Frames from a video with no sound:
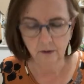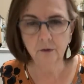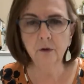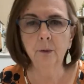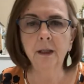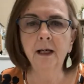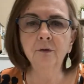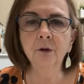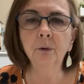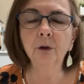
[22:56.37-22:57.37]
So we have
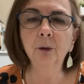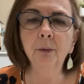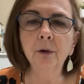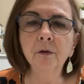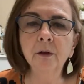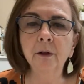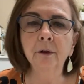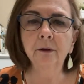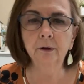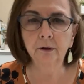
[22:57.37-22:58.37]
two little birds here.